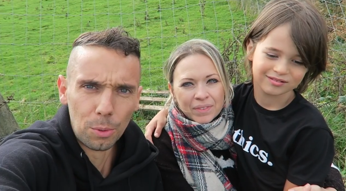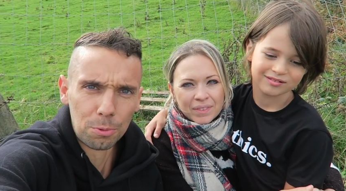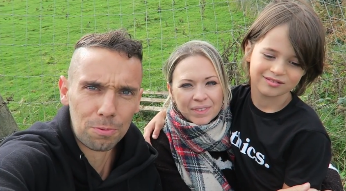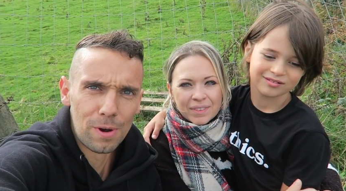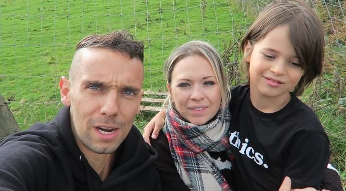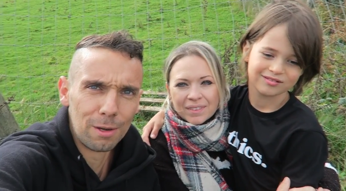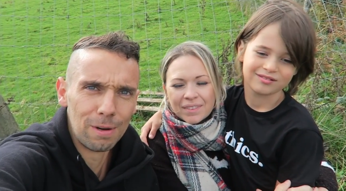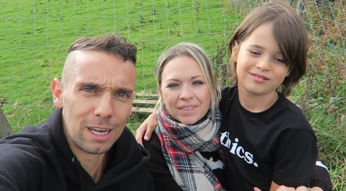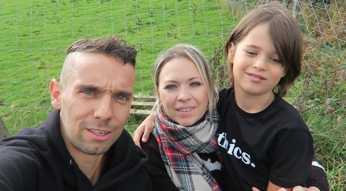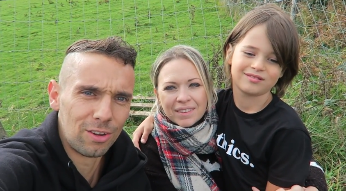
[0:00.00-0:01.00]
Speaker 1: but we're really,
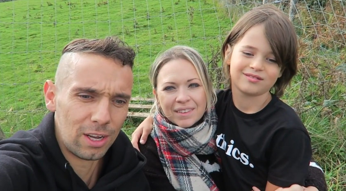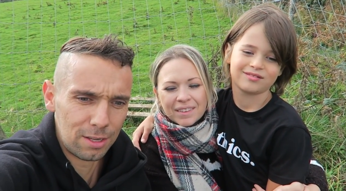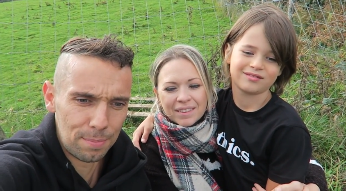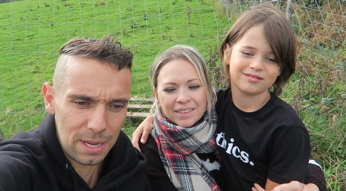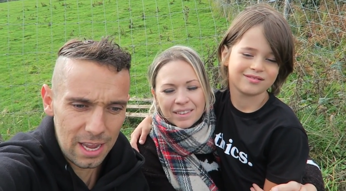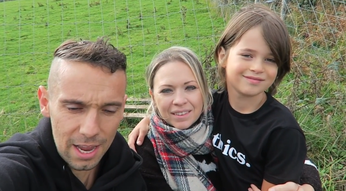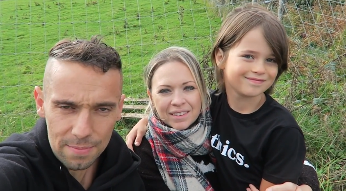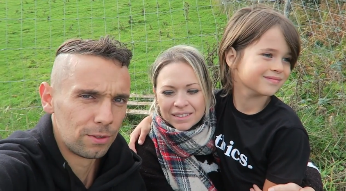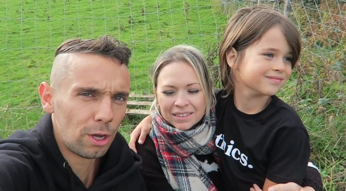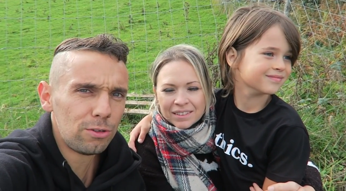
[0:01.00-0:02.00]
really excited to be here.
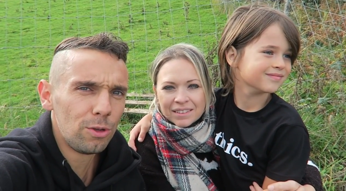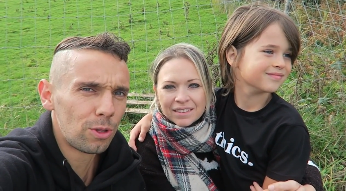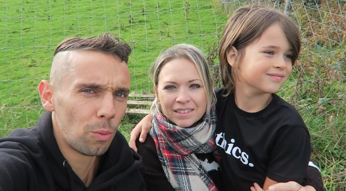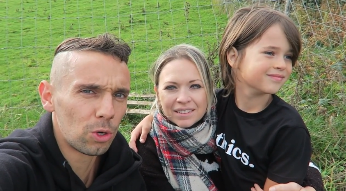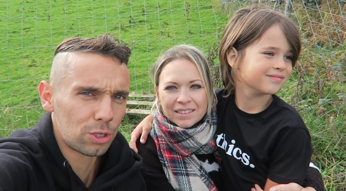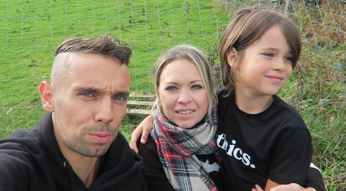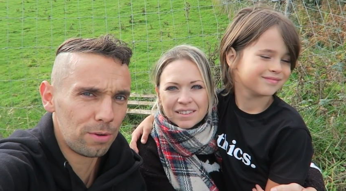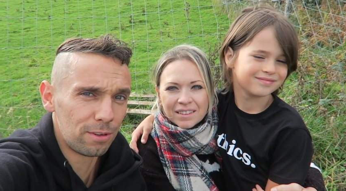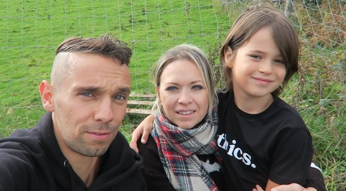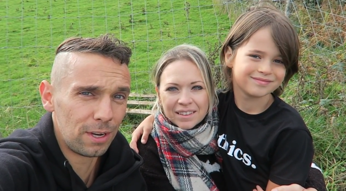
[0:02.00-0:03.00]
For those of you that watched the previous